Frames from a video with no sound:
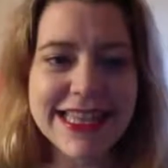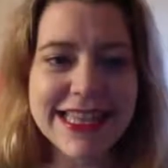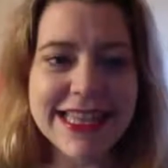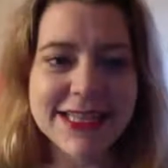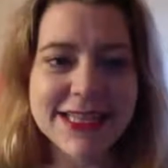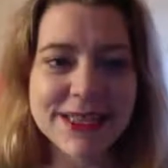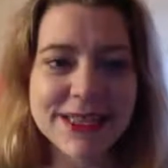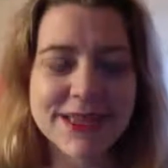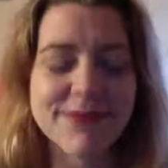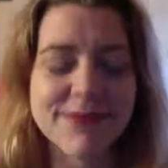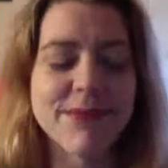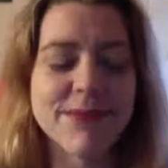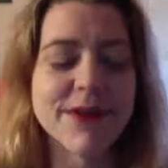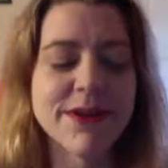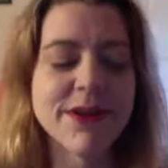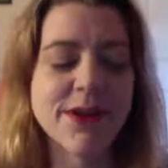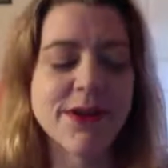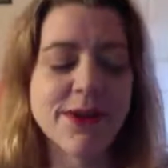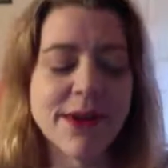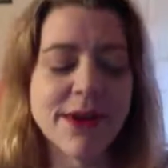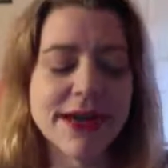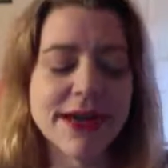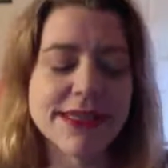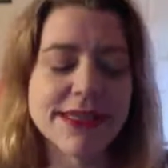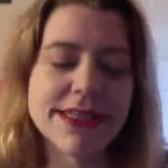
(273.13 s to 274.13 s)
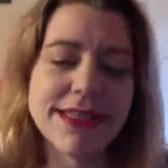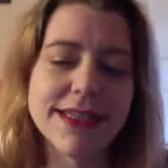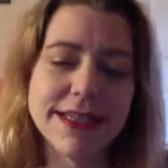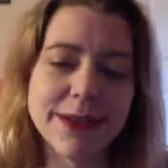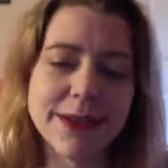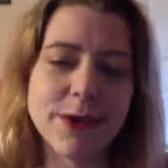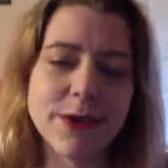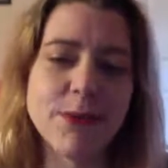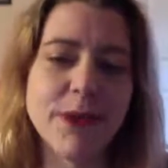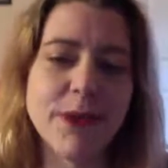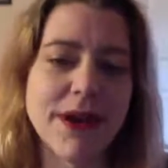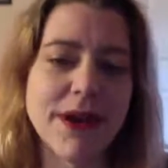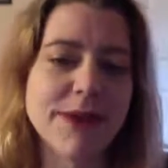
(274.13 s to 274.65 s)
someone who has glitter
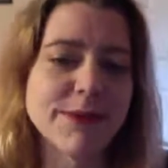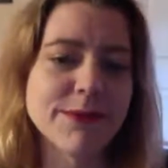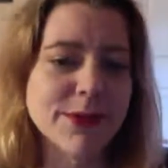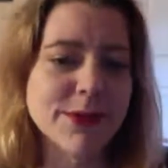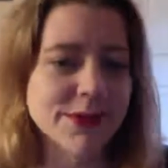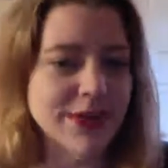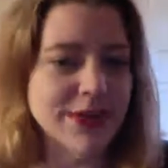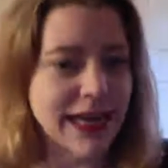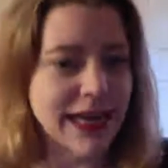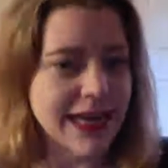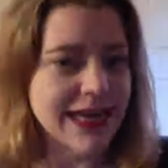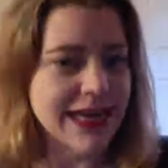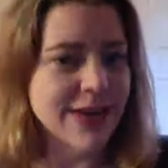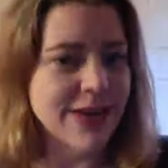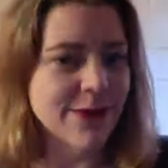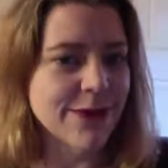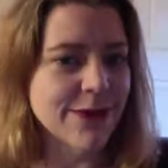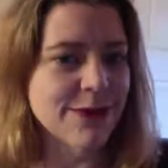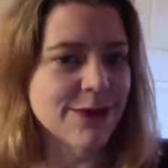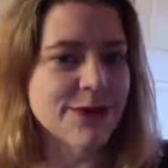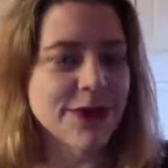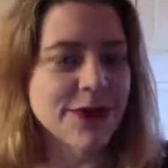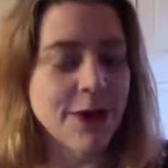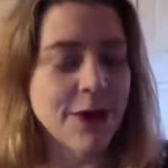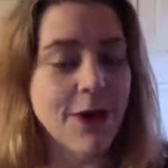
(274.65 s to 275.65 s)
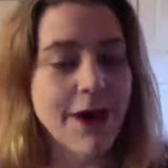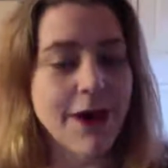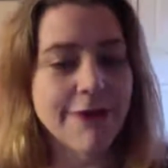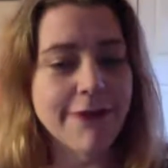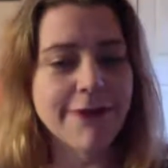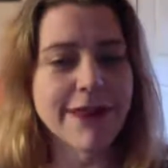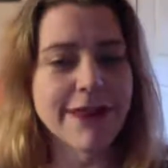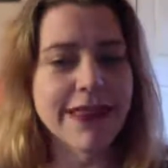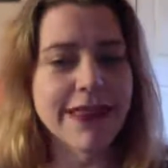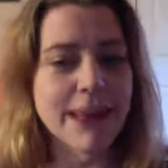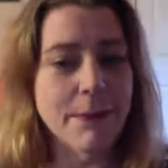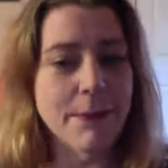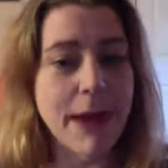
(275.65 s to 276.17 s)
bombed her dining room so
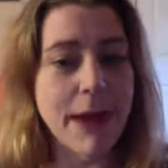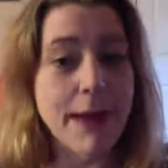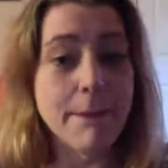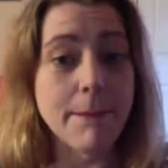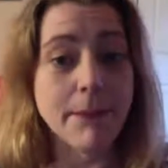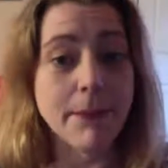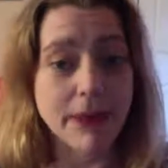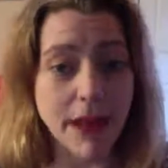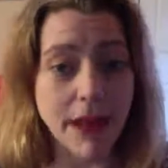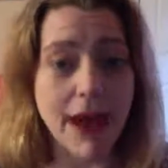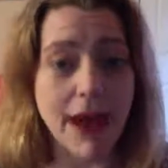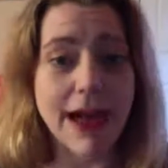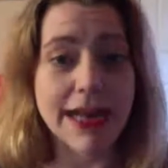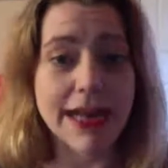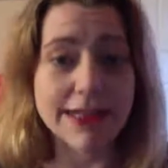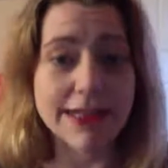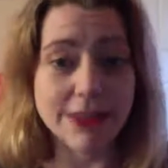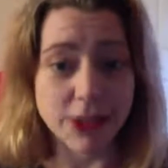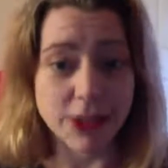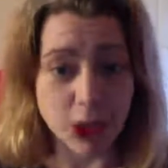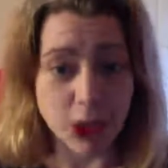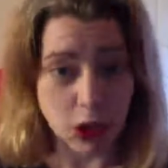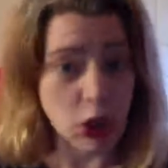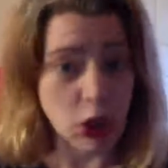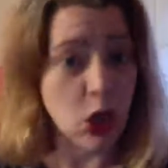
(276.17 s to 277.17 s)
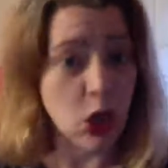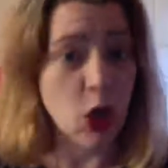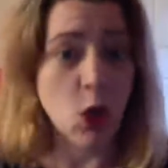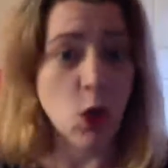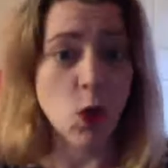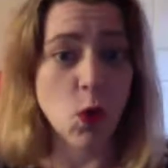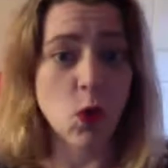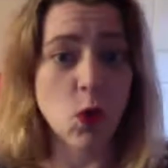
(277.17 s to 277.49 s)
often that my blinds glow.